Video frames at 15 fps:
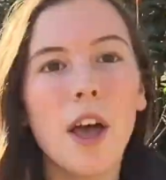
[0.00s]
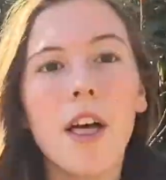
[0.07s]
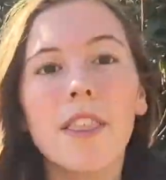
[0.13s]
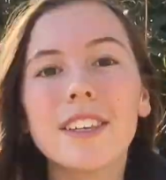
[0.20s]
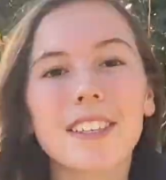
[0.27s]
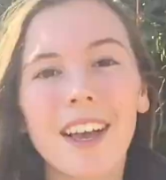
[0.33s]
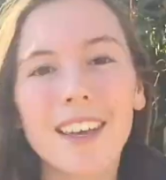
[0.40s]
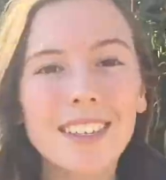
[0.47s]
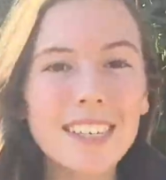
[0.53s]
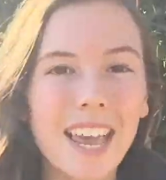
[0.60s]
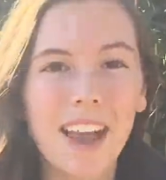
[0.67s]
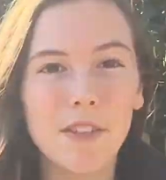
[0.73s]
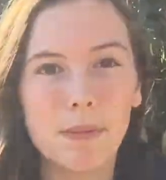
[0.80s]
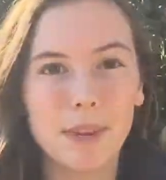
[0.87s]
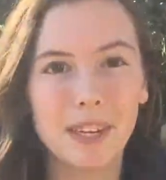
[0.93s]
These classes
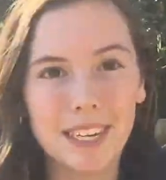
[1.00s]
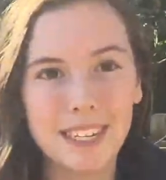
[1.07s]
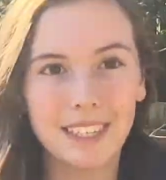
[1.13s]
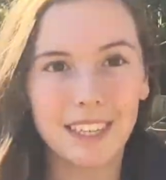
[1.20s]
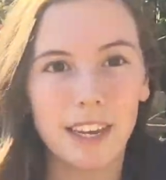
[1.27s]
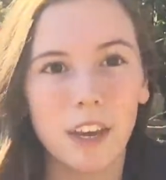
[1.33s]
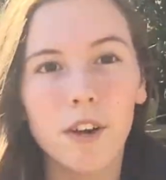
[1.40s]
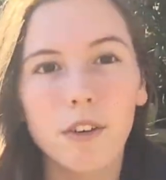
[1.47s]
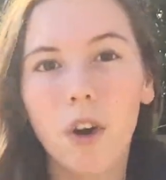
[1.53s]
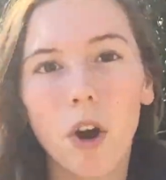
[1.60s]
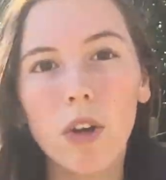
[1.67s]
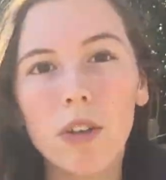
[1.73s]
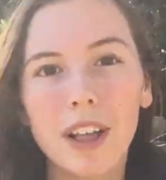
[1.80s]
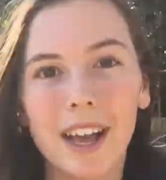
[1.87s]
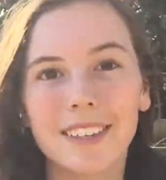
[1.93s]
haven't been easy, for
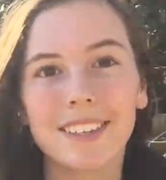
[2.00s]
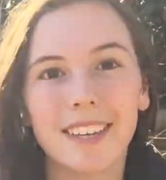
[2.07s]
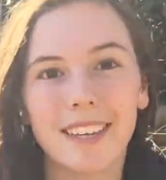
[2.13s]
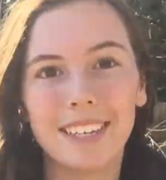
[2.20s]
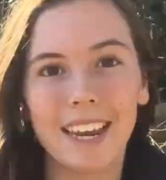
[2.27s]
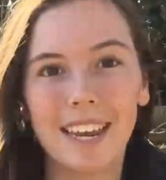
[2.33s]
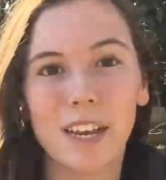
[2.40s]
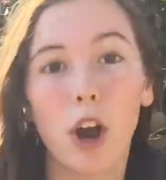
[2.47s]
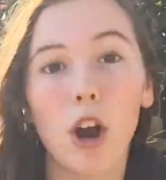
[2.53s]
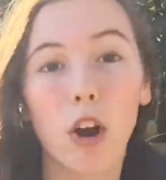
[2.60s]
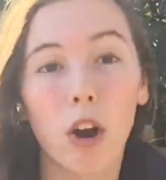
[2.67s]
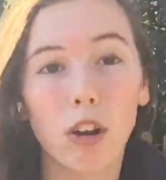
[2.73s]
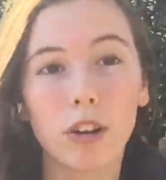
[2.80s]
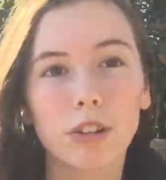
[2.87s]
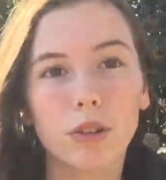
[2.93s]
all the classes I take are
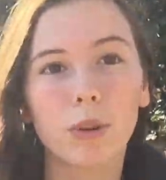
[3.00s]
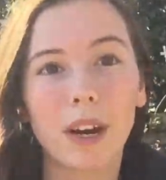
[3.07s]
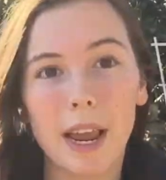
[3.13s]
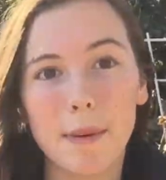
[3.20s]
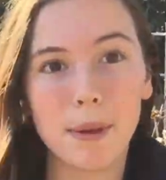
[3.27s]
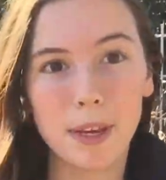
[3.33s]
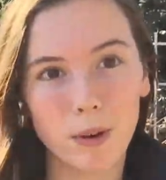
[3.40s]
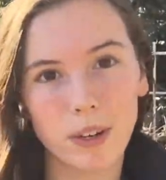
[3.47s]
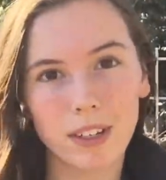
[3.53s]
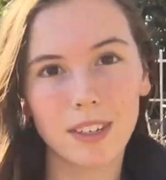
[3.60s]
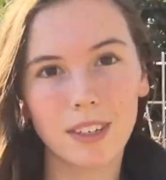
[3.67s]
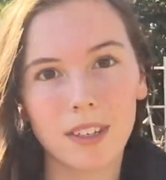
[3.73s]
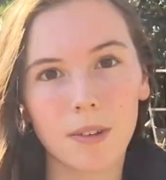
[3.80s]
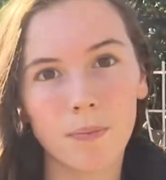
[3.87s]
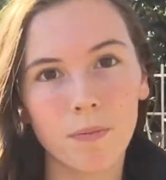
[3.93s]
honors or AP
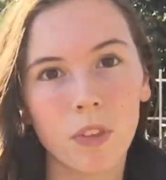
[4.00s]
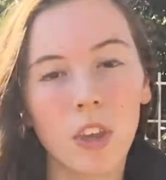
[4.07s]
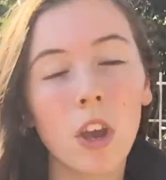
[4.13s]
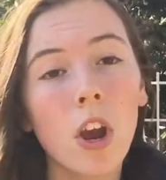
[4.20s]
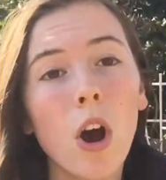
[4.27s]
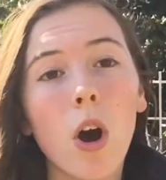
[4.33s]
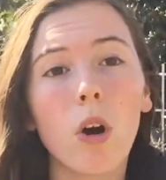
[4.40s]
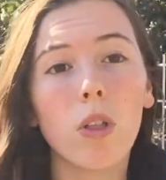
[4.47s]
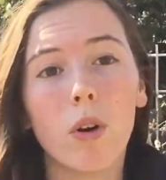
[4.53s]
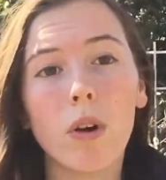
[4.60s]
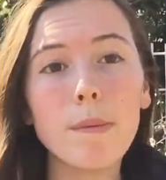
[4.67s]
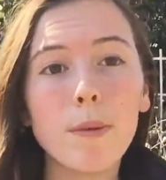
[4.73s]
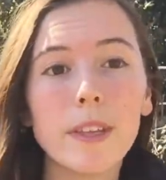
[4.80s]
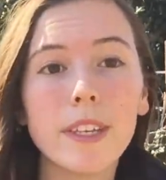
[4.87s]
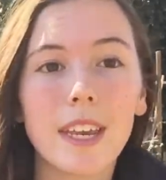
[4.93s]
courses. Although
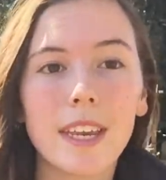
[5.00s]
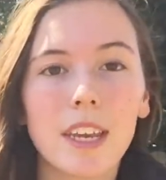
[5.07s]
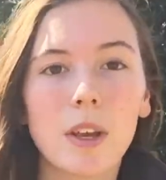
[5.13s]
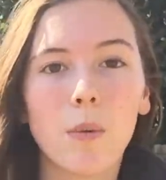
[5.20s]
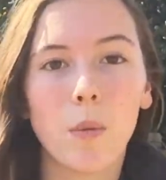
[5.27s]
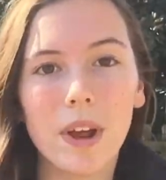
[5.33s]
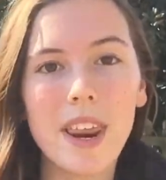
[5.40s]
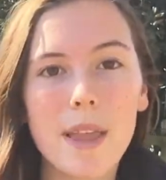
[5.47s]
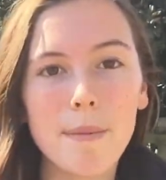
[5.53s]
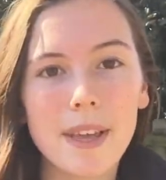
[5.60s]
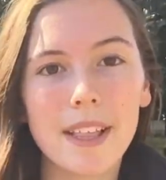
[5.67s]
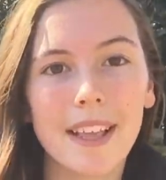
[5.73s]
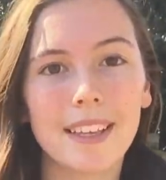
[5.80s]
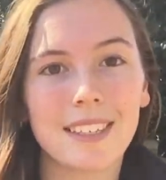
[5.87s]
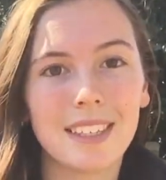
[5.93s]
I'm only taking 1 AP
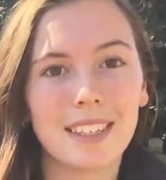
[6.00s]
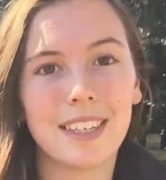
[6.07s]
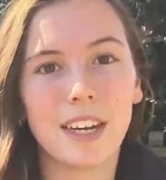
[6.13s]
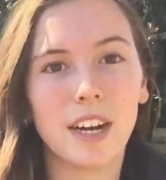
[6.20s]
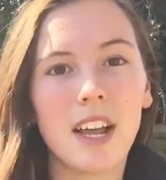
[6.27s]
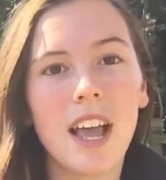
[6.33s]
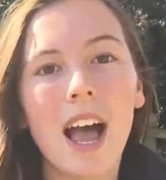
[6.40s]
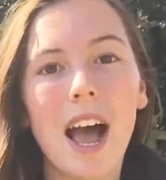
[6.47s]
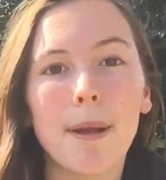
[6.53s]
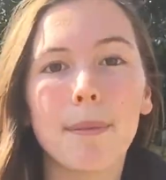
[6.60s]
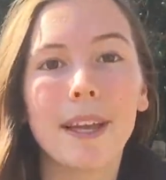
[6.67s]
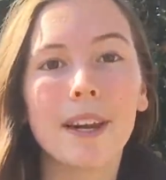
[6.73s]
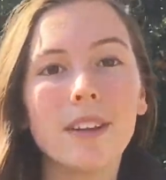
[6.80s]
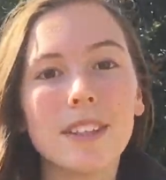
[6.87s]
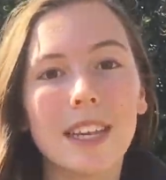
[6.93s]
class this year, I
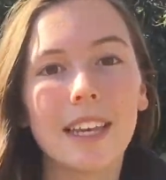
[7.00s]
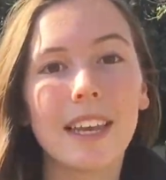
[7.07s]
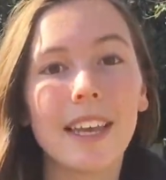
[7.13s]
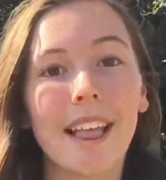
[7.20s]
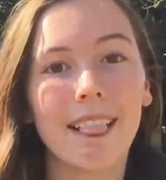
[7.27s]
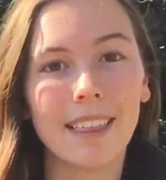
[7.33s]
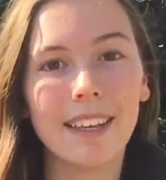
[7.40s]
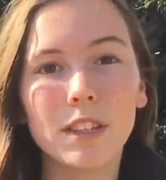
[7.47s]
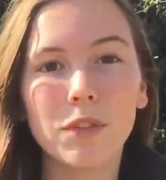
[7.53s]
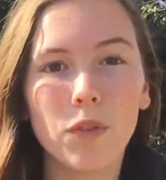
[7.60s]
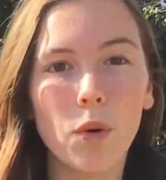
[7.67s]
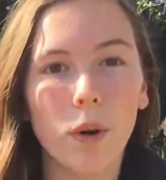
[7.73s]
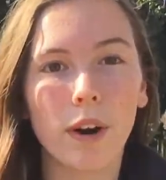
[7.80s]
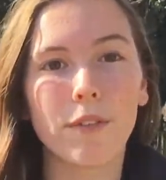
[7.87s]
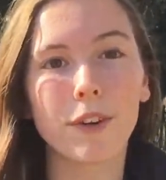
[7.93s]
plan on taking at least
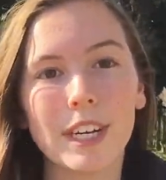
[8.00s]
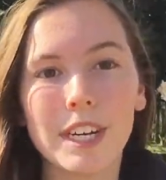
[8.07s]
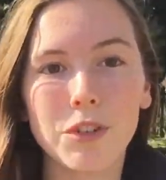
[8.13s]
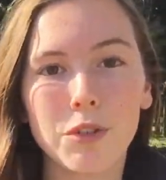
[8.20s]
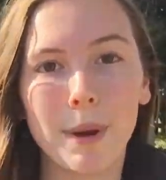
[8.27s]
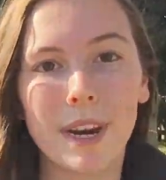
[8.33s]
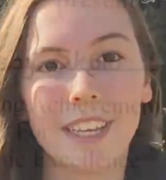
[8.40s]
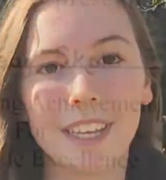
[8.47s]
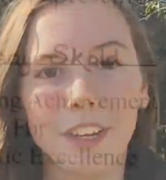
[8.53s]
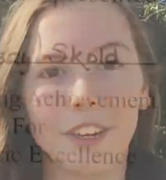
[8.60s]
4 for each remaining